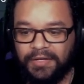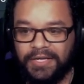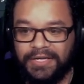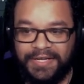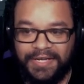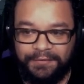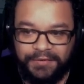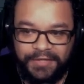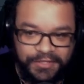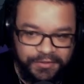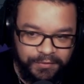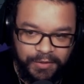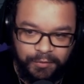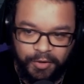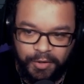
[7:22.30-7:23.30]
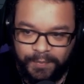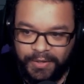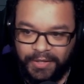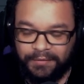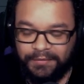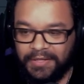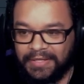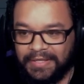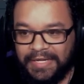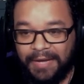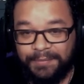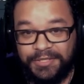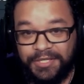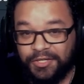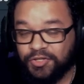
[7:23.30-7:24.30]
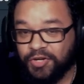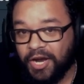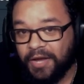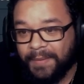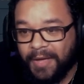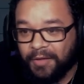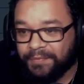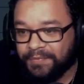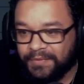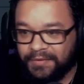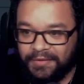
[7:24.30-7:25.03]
He definitely needs a rework, but I'm just going to try him out.